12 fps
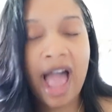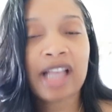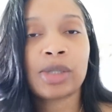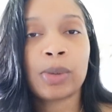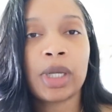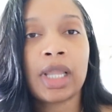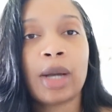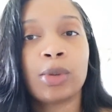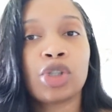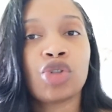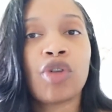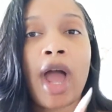as well I
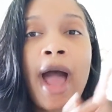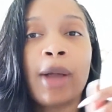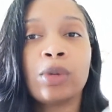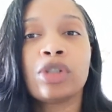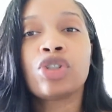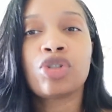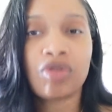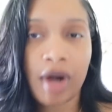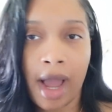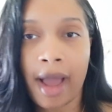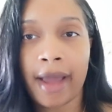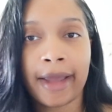was I will
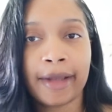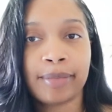try